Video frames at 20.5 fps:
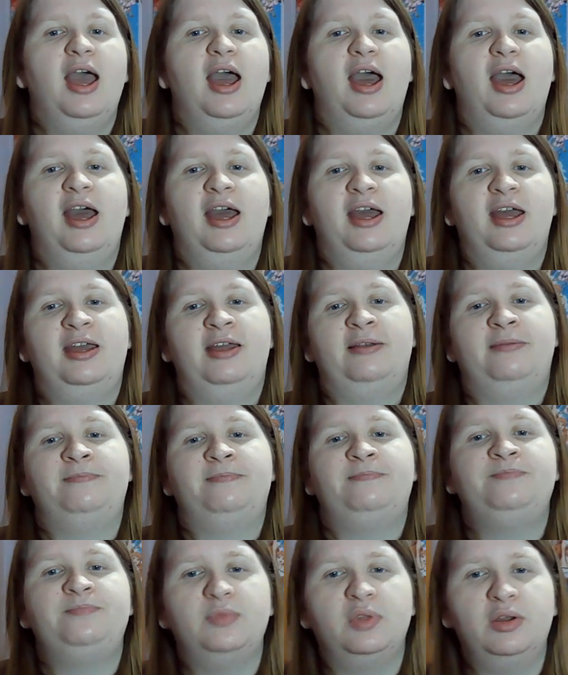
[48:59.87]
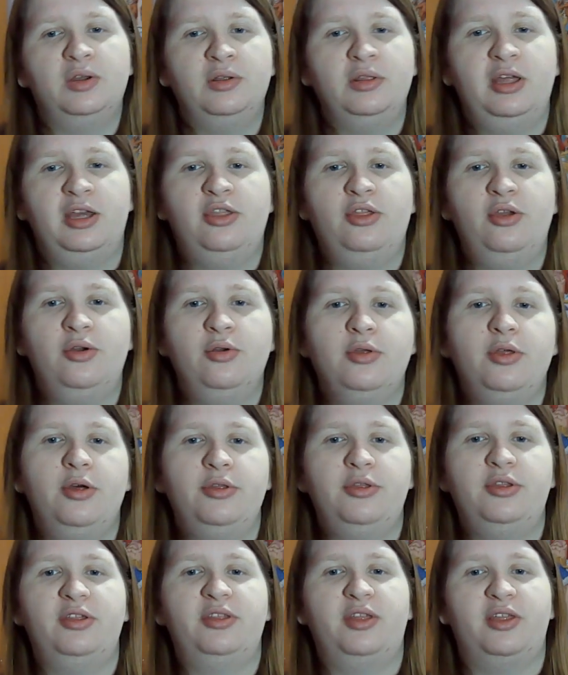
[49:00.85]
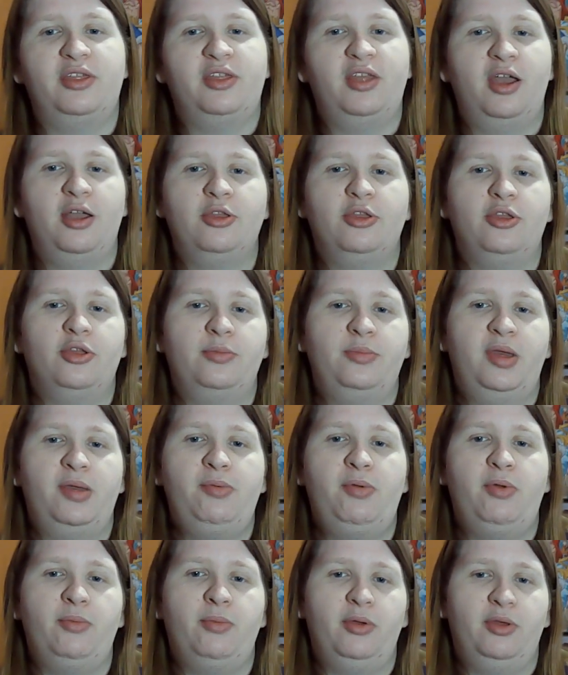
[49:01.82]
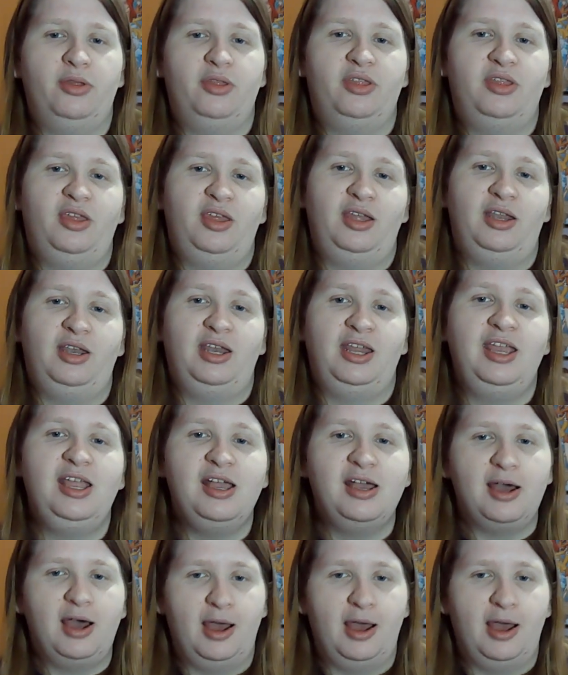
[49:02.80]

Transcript: And they're like so close to the sun, so maybe we'll see Nika